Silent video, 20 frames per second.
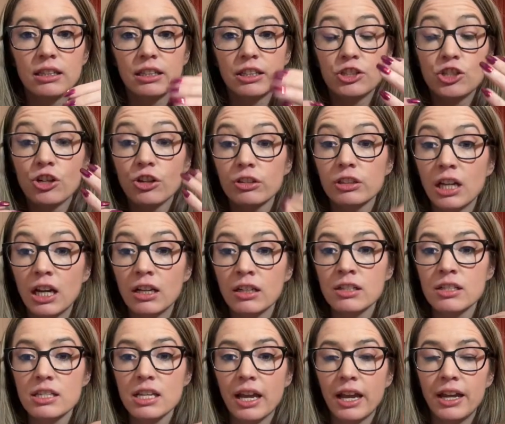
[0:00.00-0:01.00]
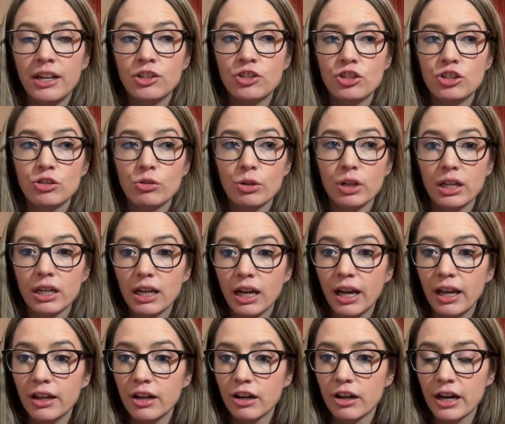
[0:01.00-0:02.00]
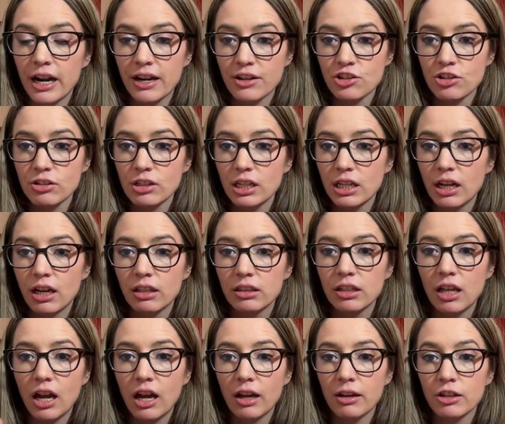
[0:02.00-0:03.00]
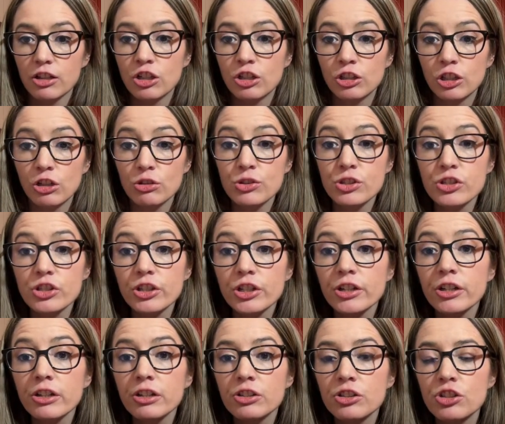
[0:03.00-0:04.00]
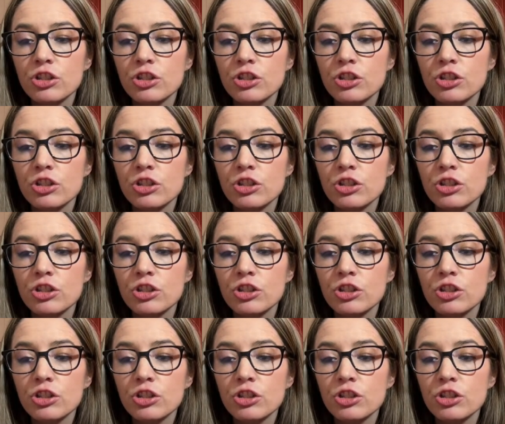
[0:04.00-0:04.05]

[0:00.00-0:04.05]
your lungs and your gut are actually a lot closer